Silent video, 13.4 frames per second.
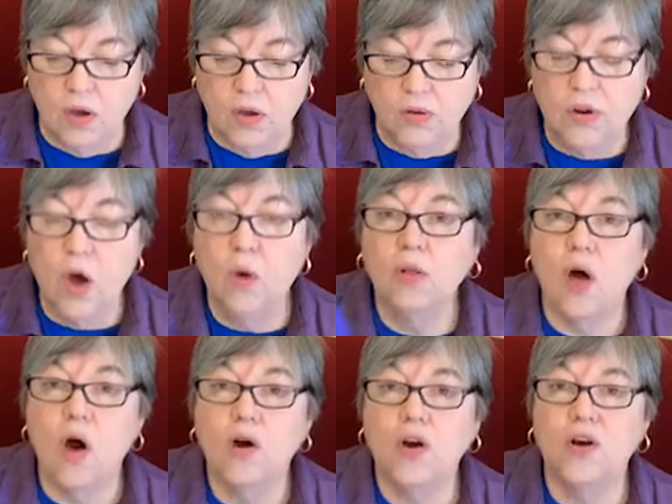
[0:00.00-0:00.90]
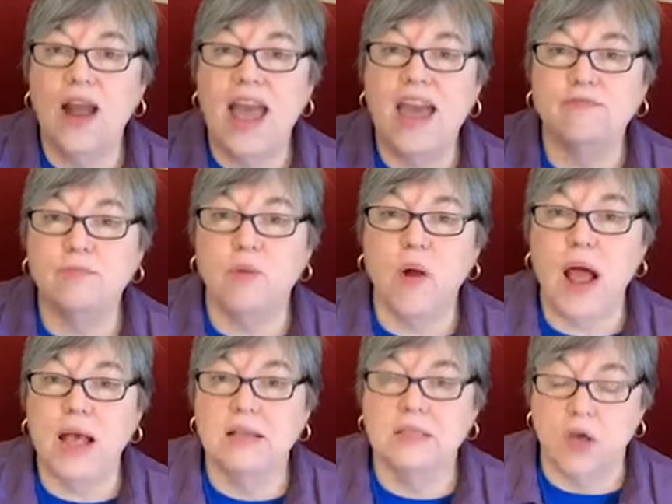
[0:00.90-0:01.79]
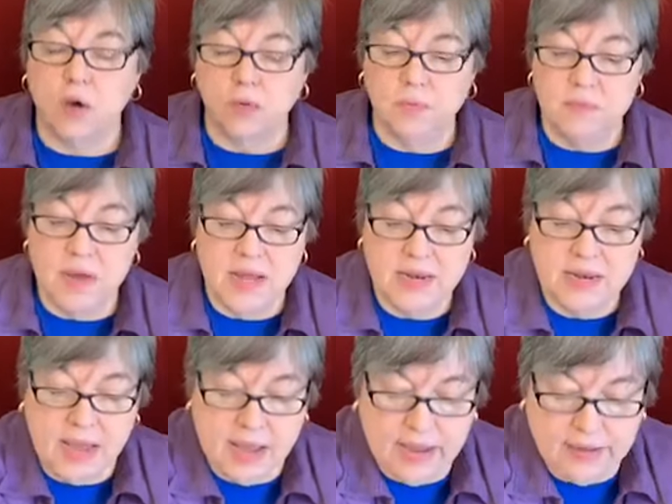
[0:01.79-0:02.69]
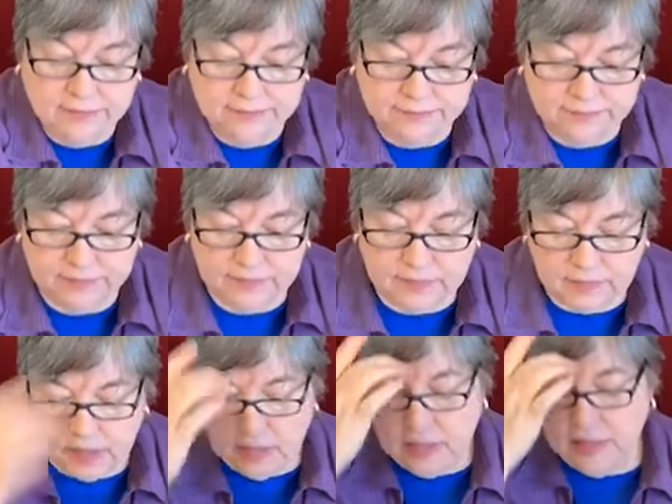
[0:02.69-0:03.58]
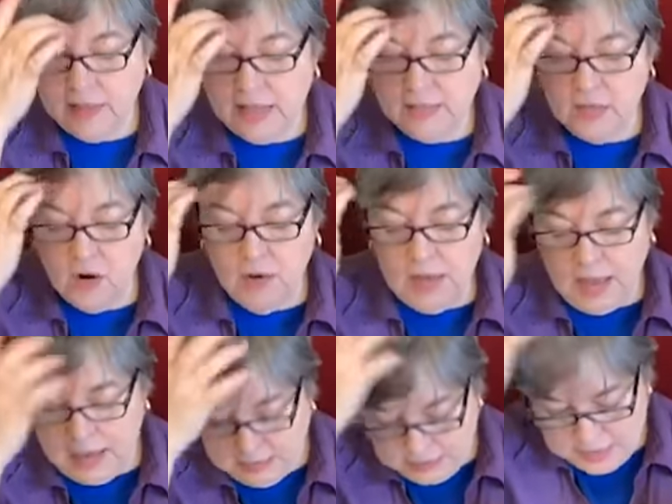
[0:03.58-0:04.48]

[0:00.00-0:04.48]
no longer half price on Monday. That's our last